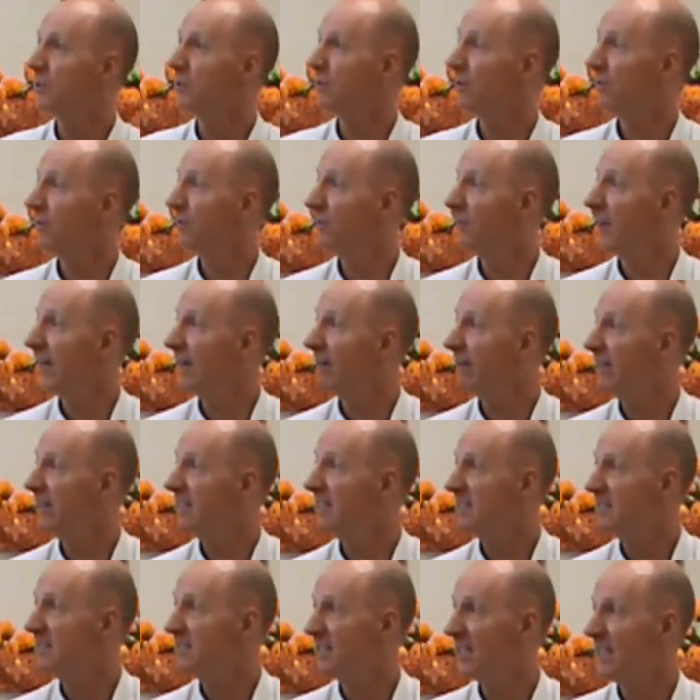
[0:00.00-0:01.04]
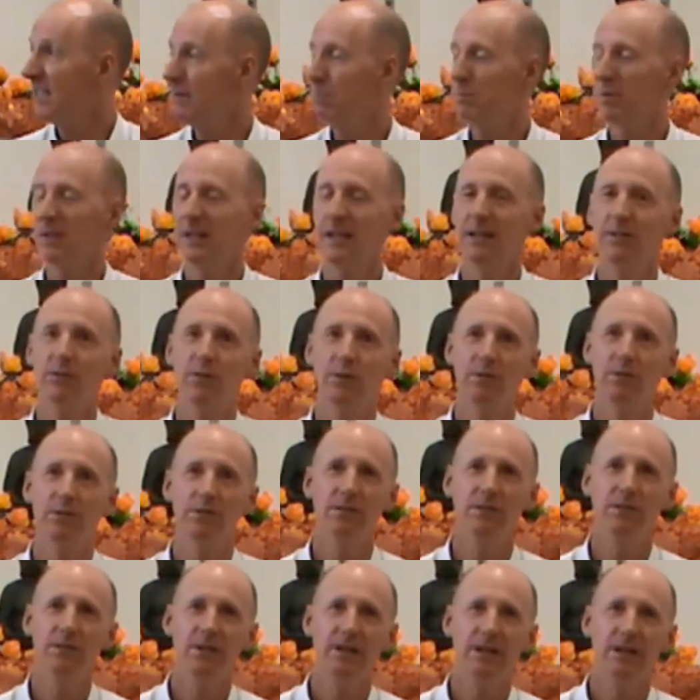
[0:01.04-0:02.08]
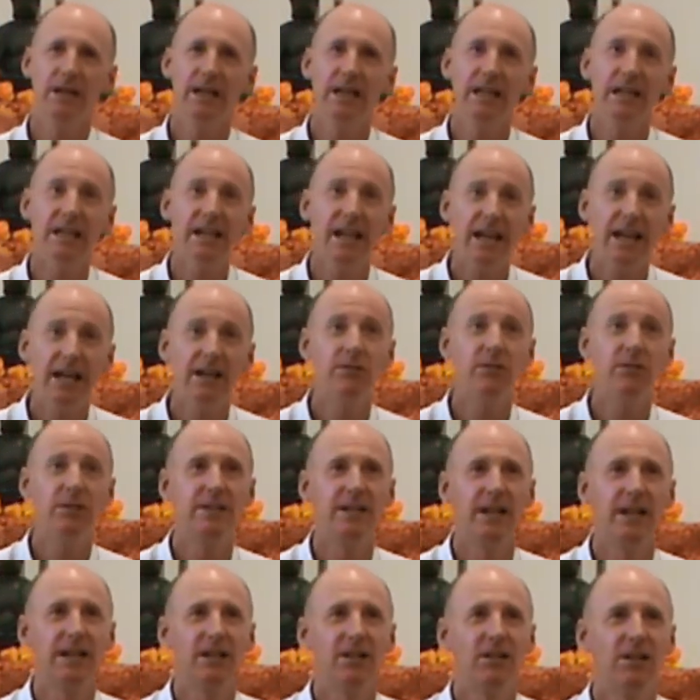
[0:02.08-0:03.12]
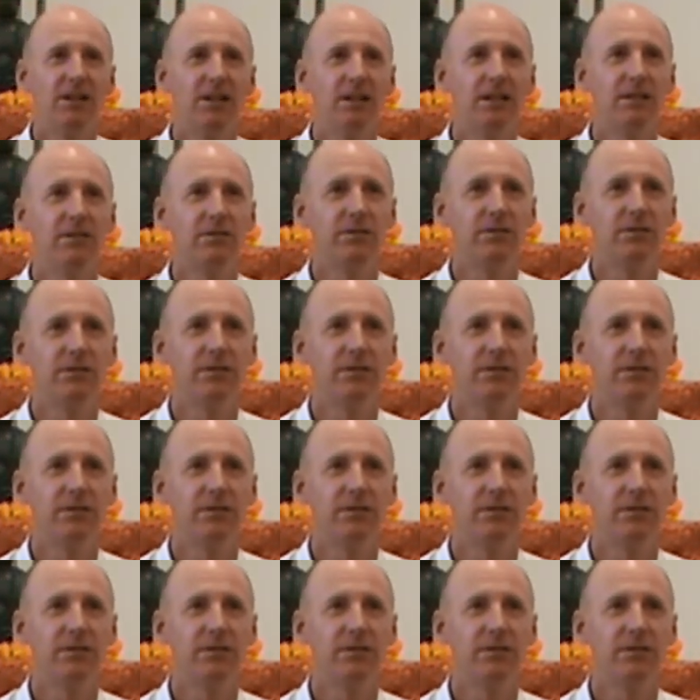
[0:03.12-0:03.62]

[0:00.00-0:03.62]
to a very deep level in everyday life.